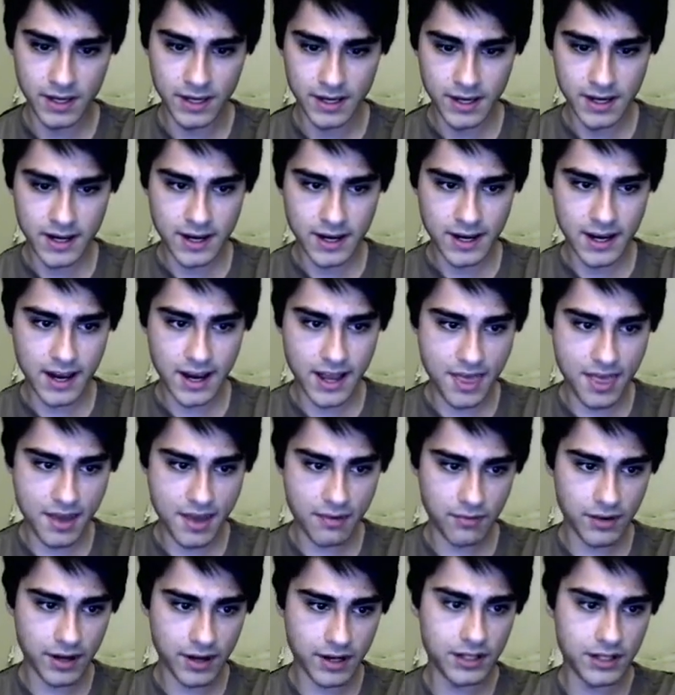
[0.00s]
And then what
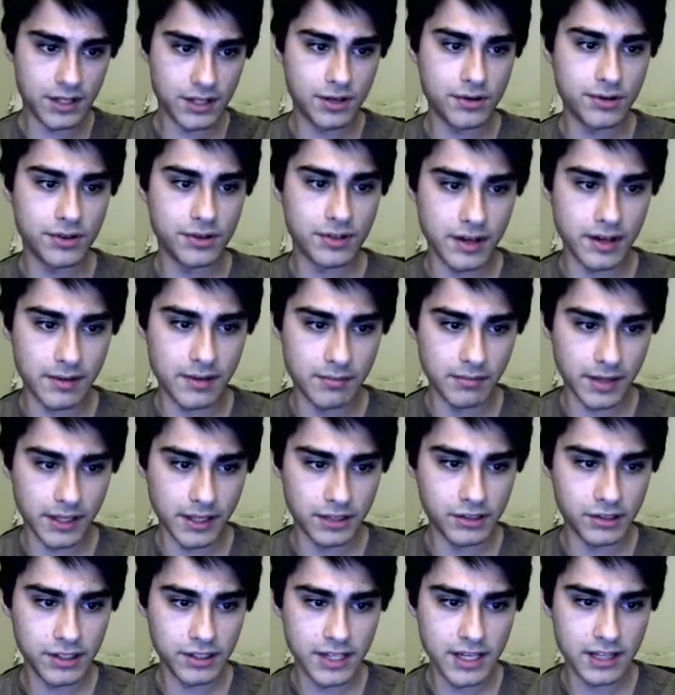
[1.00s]
I do is I'm like
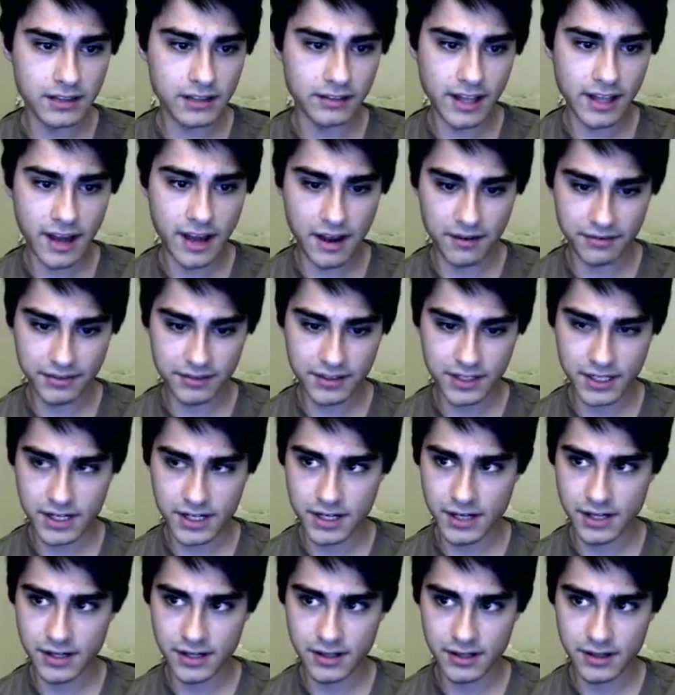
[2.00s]
looking left
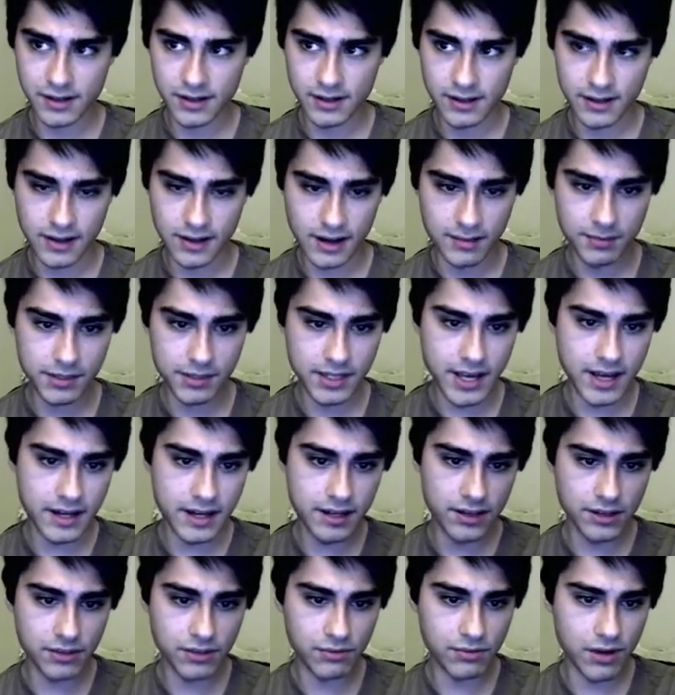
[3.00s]
here. I'm standing on
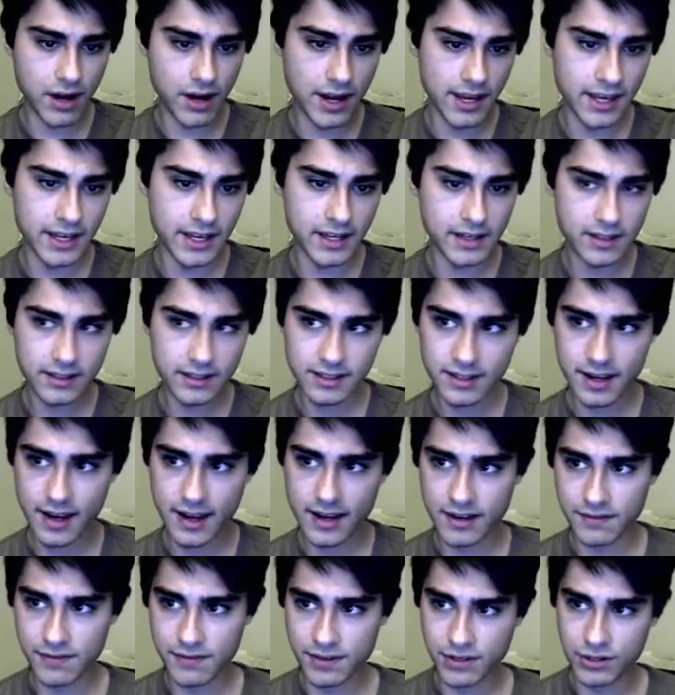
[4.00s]
the right side of
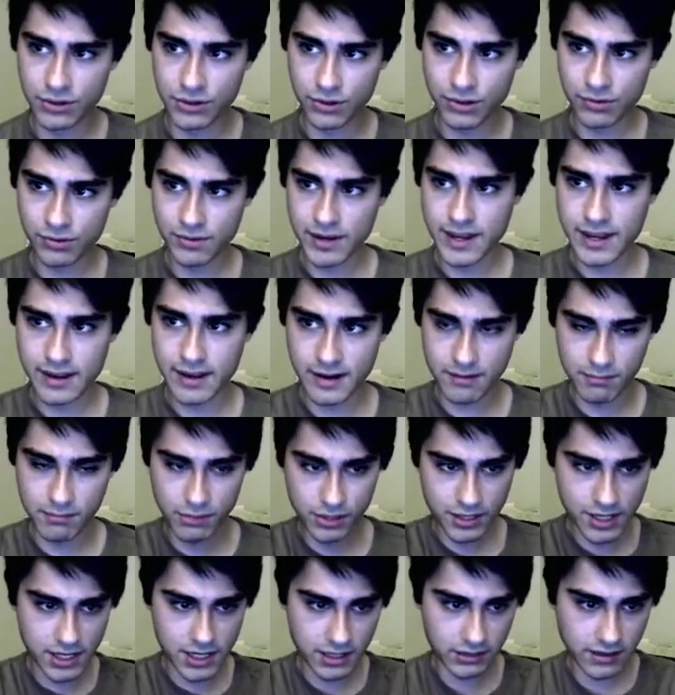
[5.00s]
the doorway and I'm
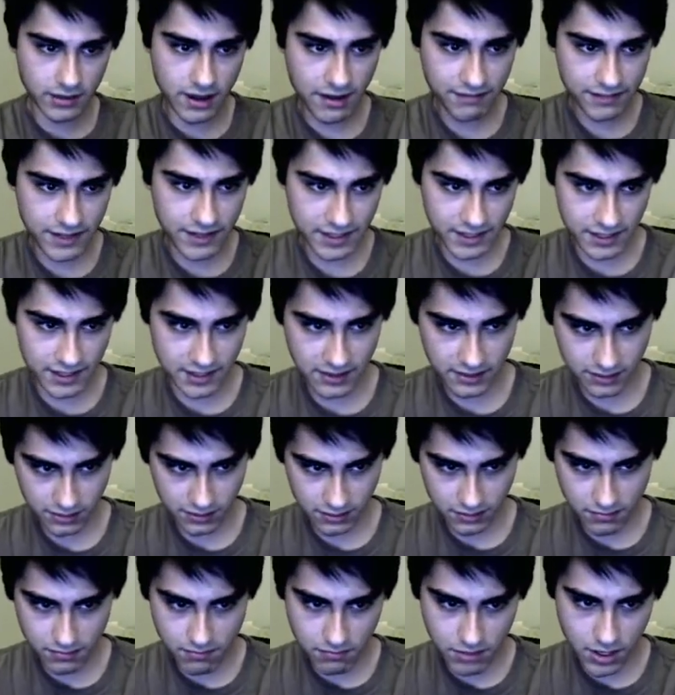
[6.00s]
looking left at this
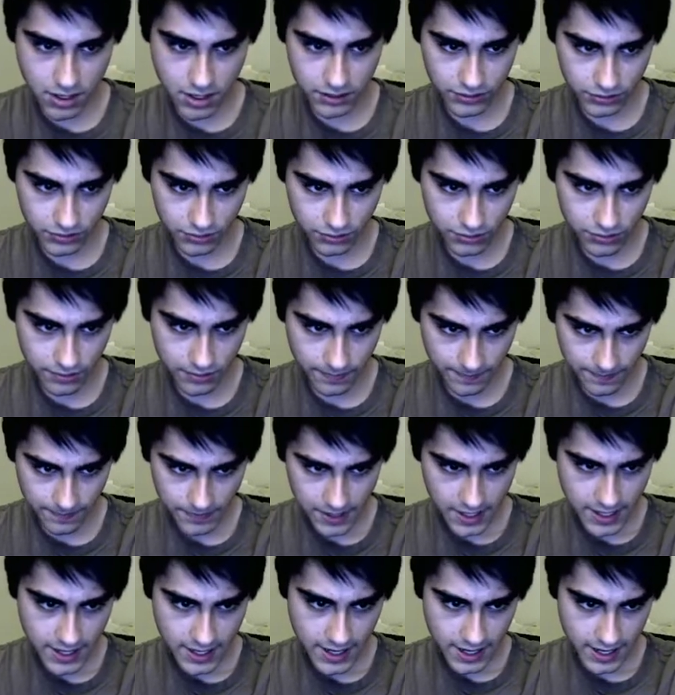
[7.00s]
console.
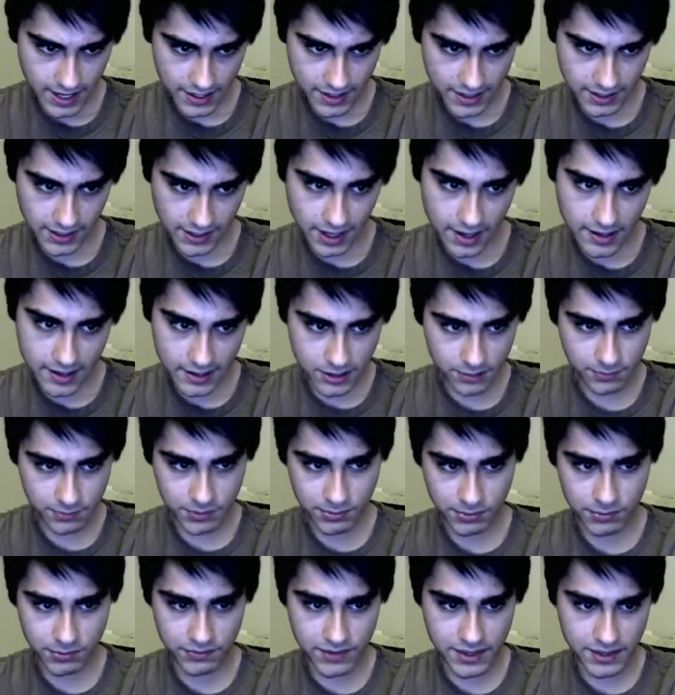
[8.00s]
And I think that helps
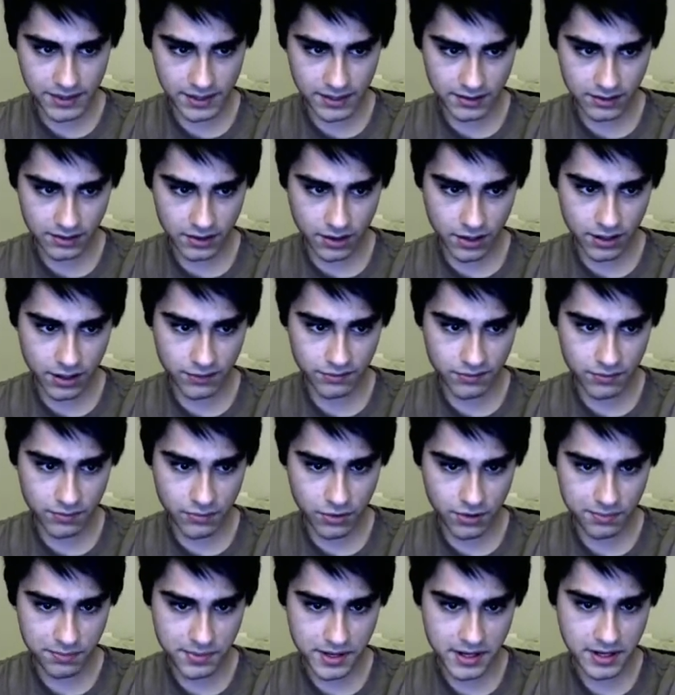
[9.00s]
prevent this guard from
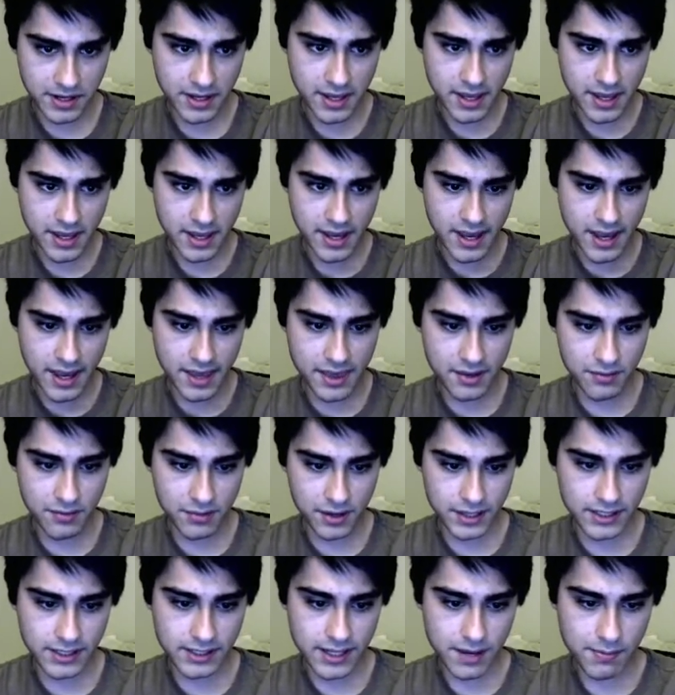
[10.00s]
warping. And then when I
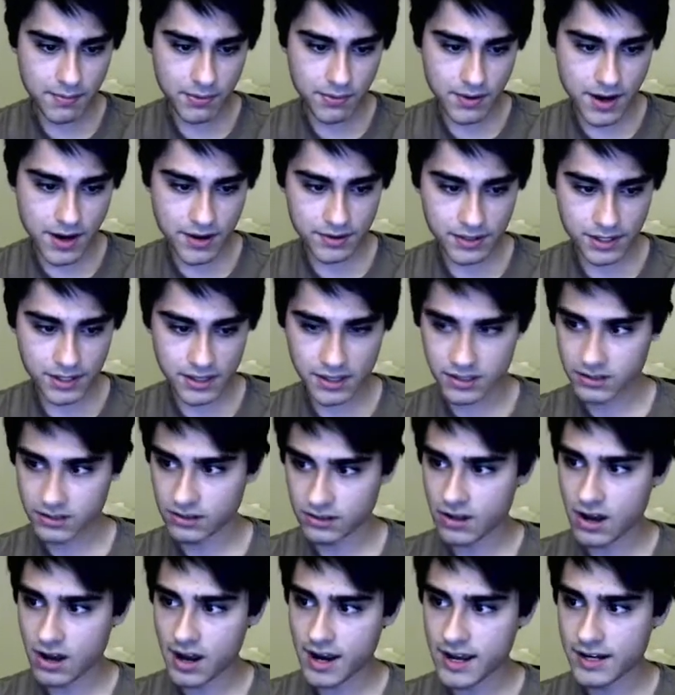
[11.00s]
step around to this
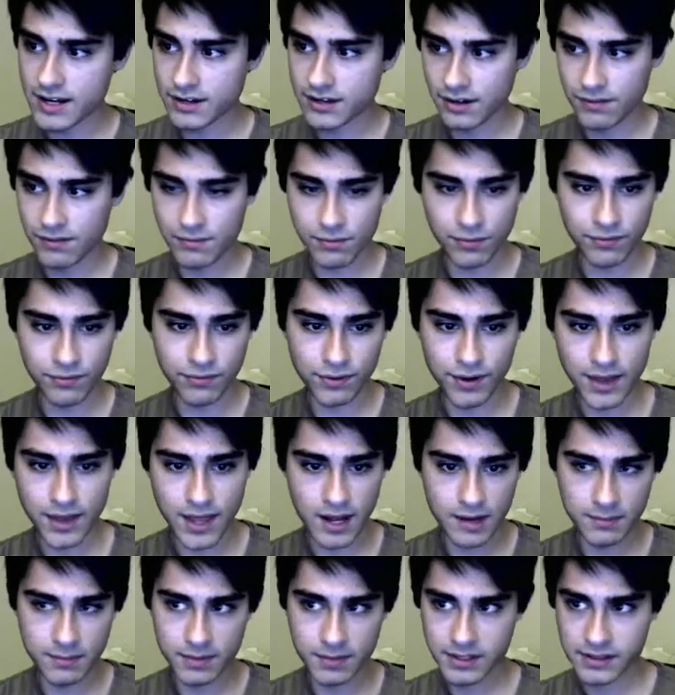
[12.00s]
line, or even before that, I'm
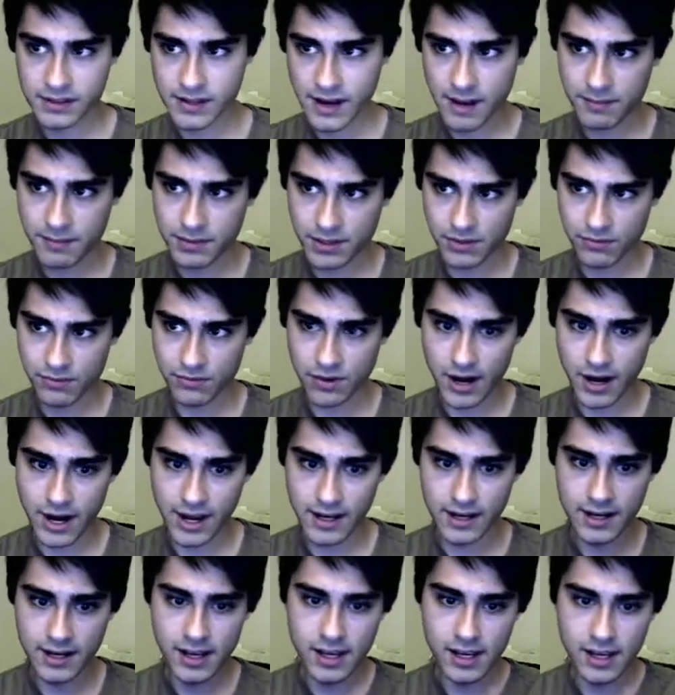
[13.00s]
going to snap to the right
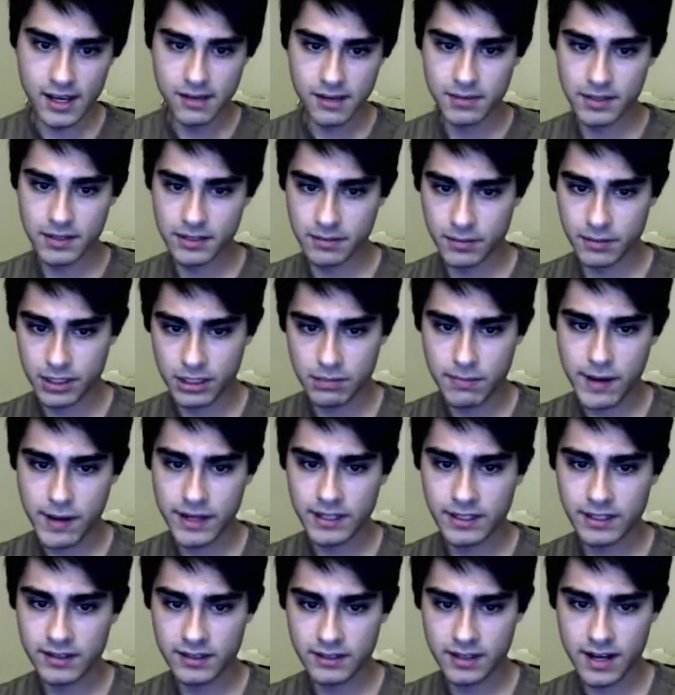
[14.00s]
because I'm expecting
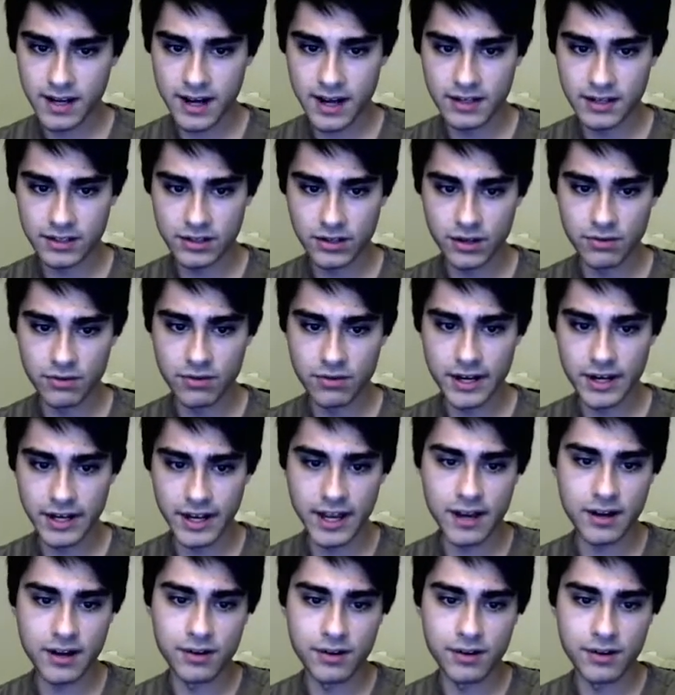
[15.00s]
this guy to start running out